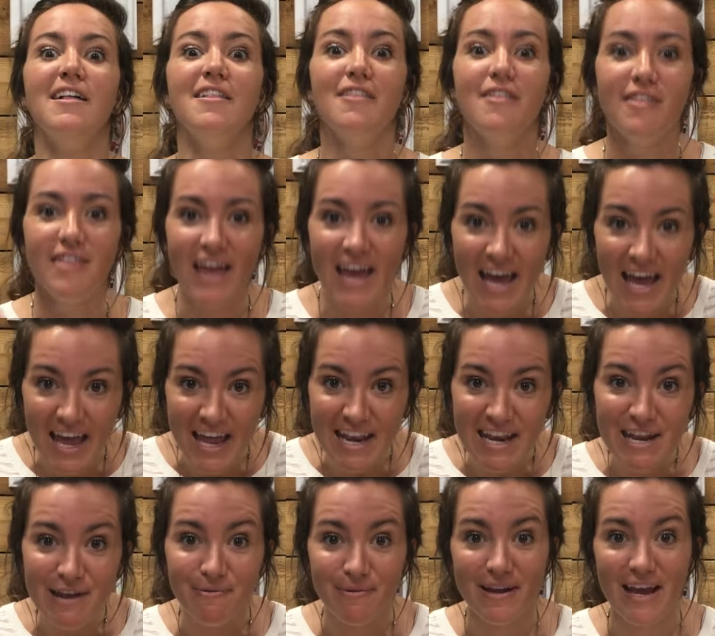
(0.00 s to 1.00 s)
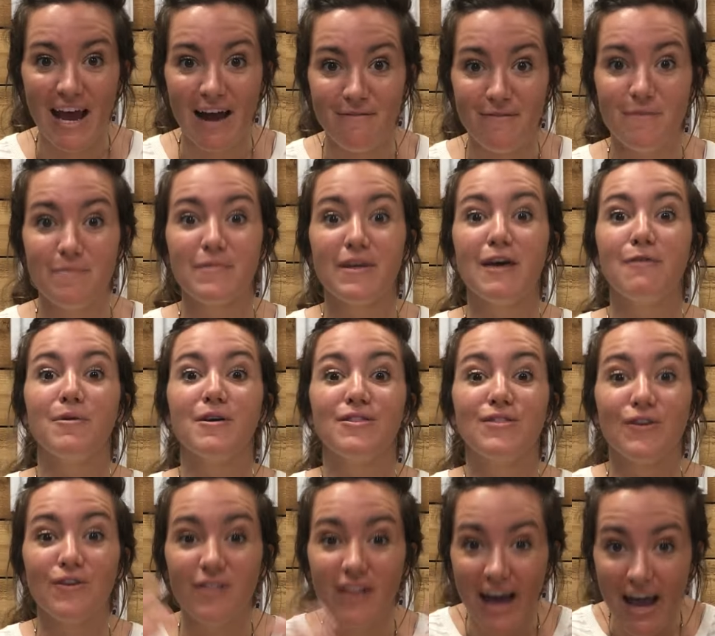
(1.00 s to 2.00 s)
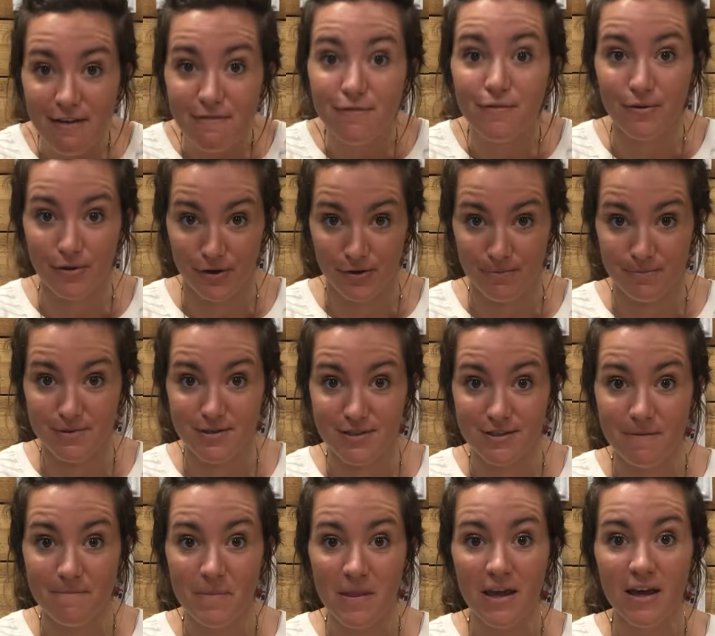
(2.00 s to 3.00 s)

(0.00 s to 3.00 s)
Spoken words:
Then we have them get with their life groups.